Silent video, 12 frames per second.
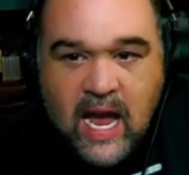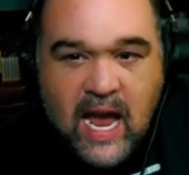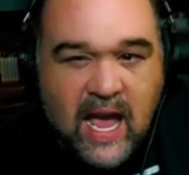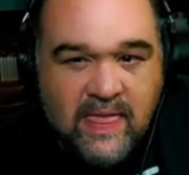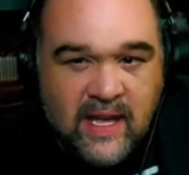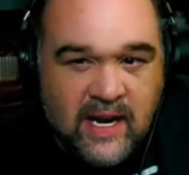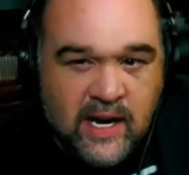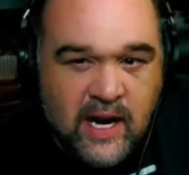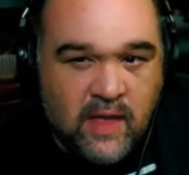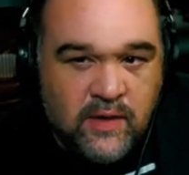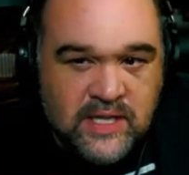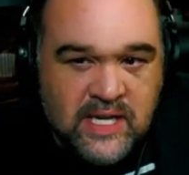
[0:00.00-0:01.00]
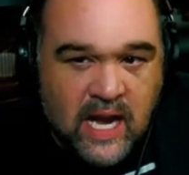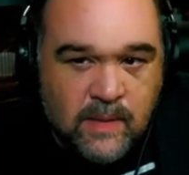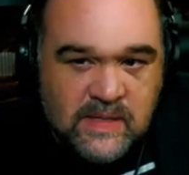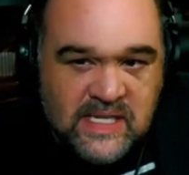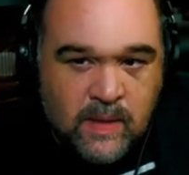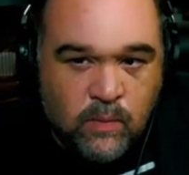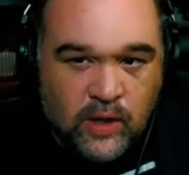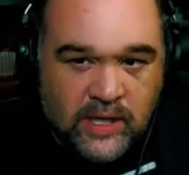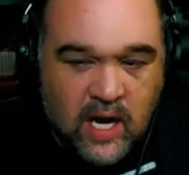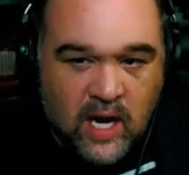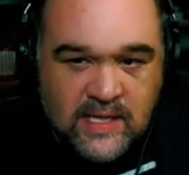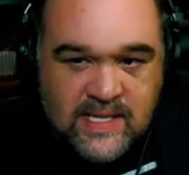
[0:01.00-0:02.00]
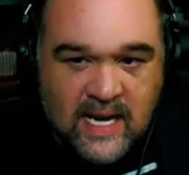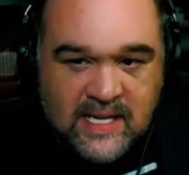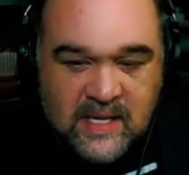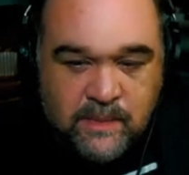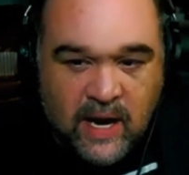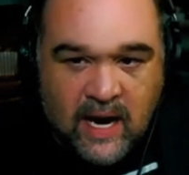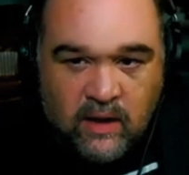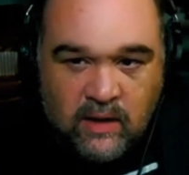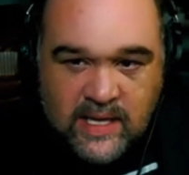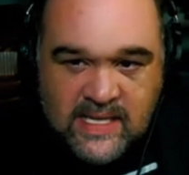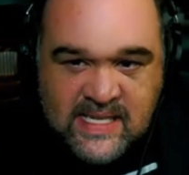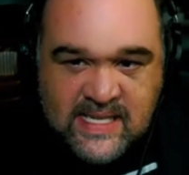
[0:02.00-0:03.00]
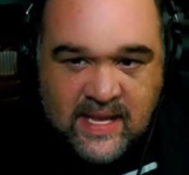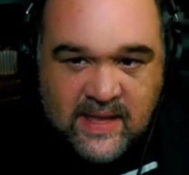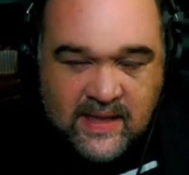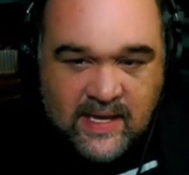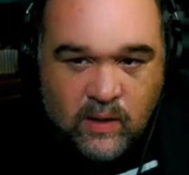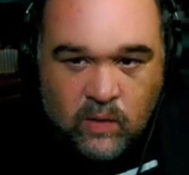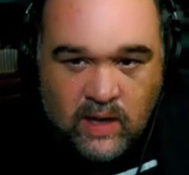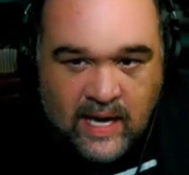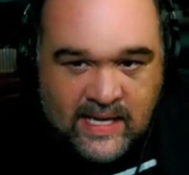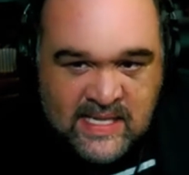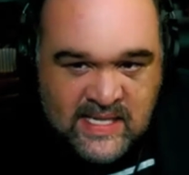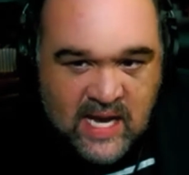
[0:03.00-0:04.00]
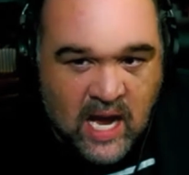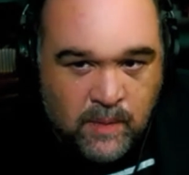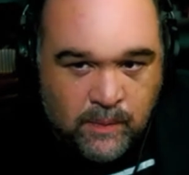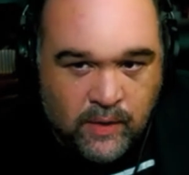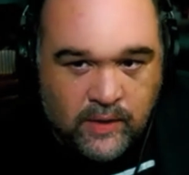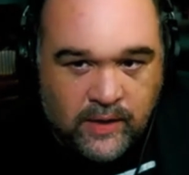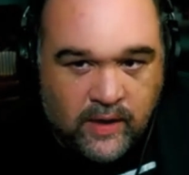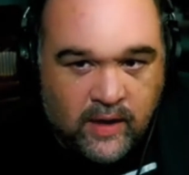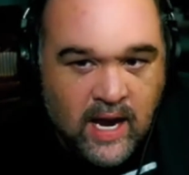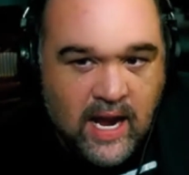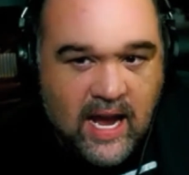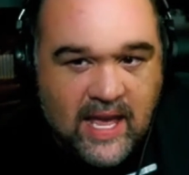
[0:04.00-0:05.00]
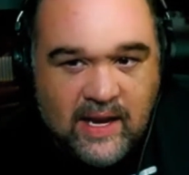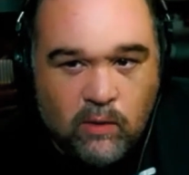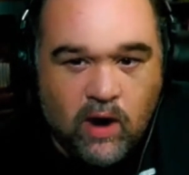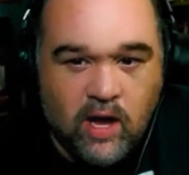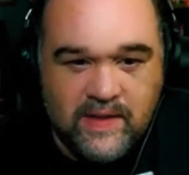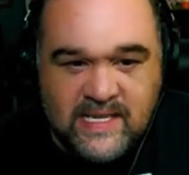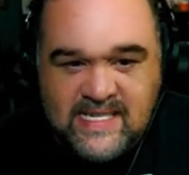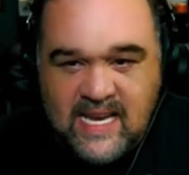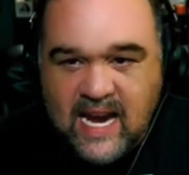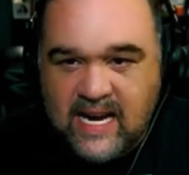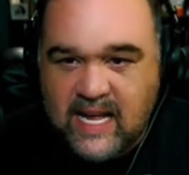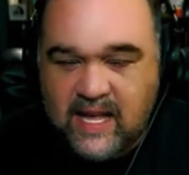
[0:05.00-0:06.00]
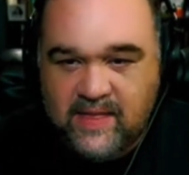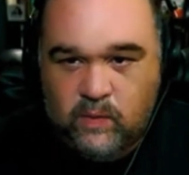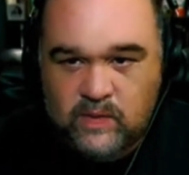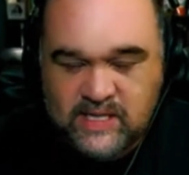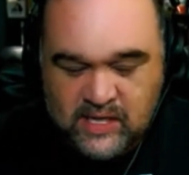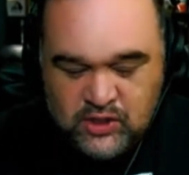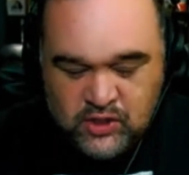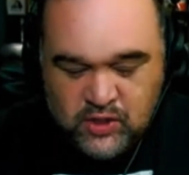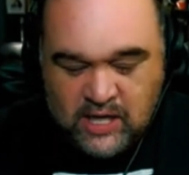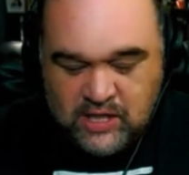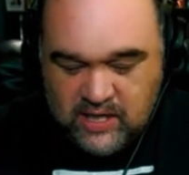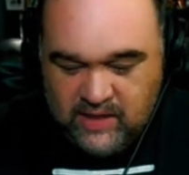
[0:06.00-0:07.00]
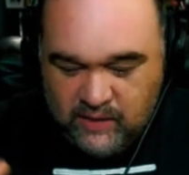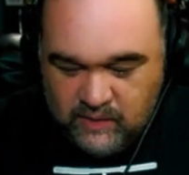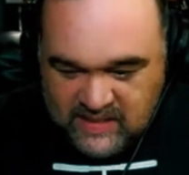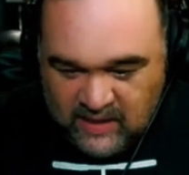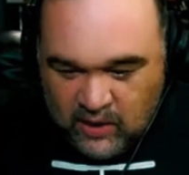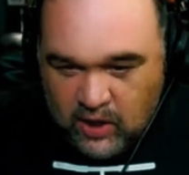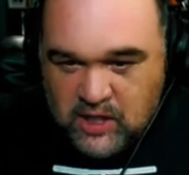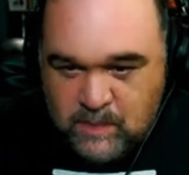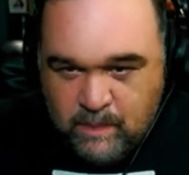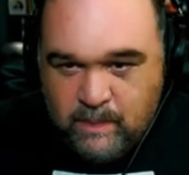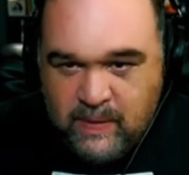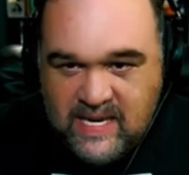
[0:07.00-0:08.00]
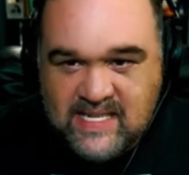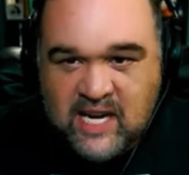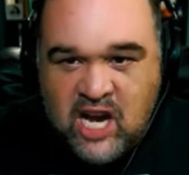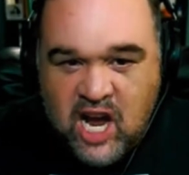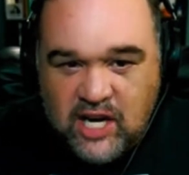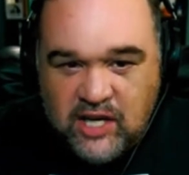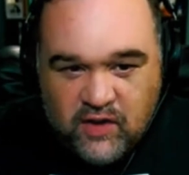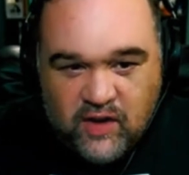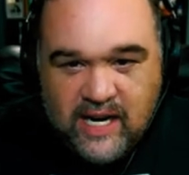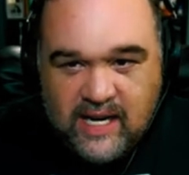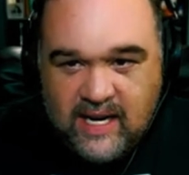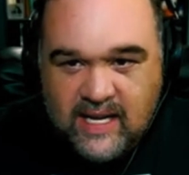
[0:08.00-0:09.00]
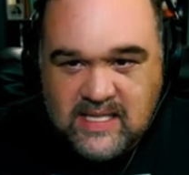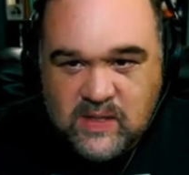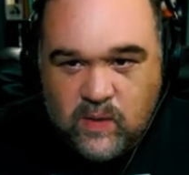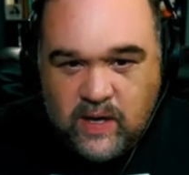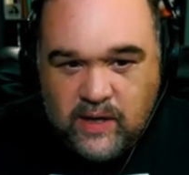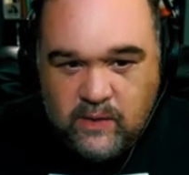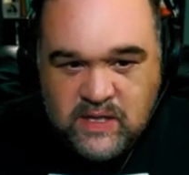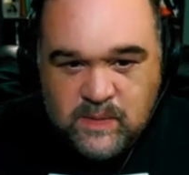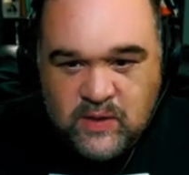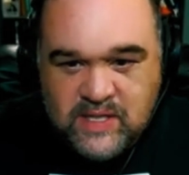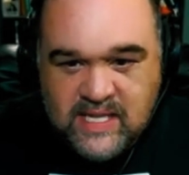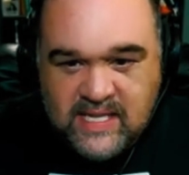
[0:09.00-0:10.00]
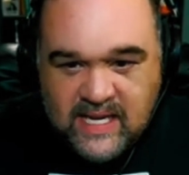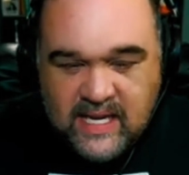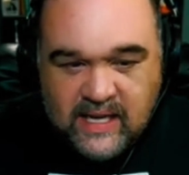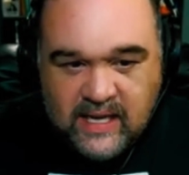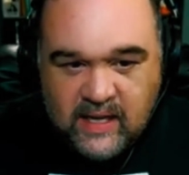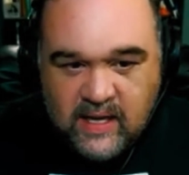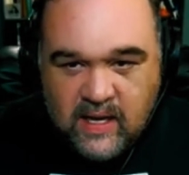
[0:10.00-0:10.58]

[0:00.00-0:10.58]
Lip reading: And then another time someone contacted Byron and said that they were like a stockbroker and they were on the site and there was construction and there was a large piece of concrete next to where you were supposed to dig.